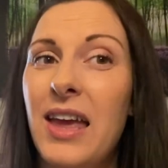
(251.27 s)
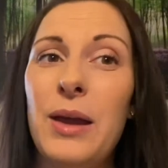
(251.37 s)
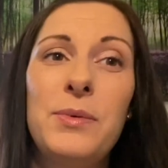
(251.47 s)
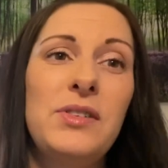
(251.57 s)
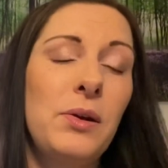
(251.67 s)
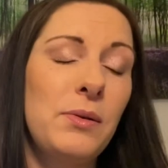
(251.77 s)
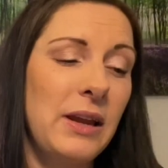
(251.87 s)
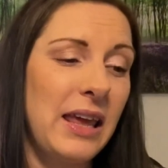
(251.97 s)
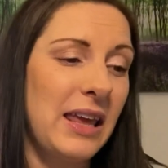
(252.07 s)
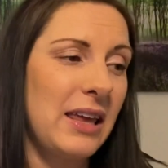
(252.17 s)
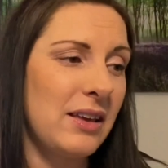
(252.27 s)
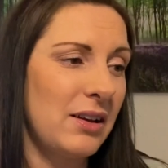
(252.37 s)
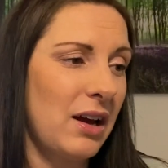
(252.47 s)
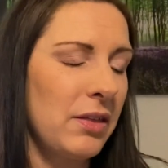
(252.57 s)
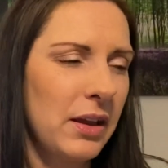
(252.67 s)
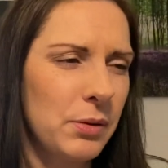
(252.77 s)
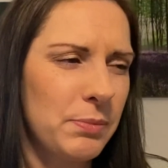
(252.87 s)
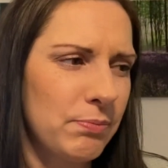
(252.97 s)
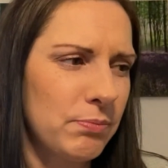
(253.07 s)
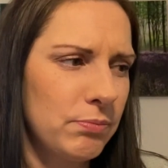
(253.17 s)
It was only, I think,
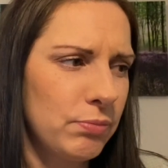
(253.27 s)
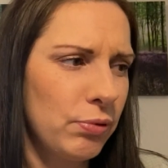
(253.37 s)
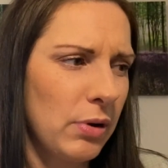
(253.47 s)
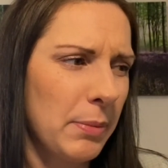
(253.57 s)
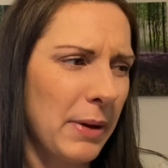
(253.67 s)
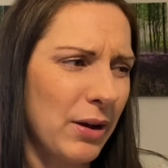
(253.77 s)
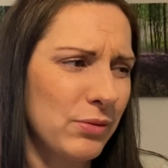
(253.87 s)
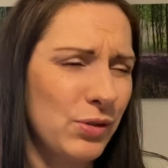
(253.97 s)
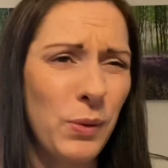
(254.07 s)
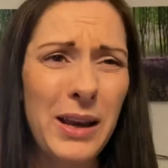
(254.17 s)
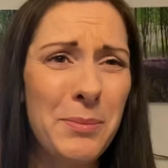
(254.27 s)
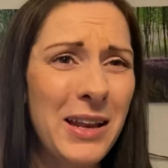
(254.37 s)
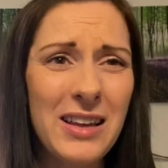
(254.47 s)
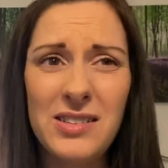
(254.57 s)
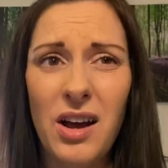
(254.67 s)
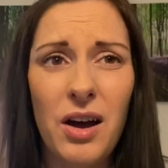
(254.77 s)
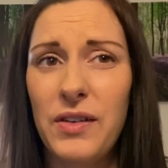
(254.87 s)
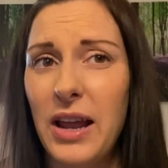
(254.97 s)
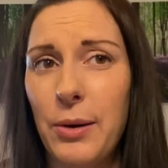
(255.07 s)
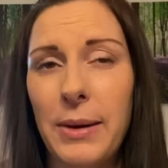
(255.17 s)
probably about 20 minutes to half
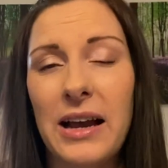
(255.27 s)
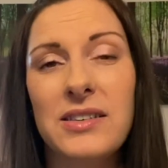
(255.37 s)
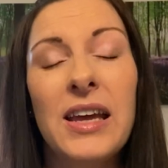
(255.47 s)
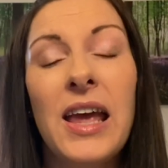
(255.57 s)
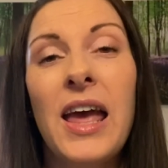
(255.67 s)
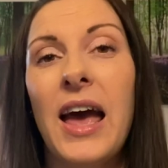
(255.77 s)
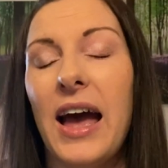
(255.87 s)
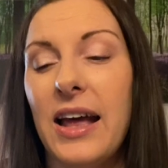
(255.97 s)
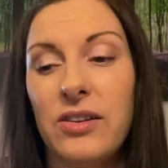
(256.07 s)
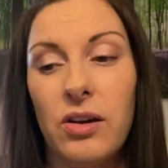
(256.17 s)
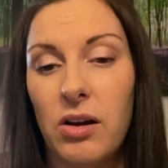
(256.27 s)
an hour max, and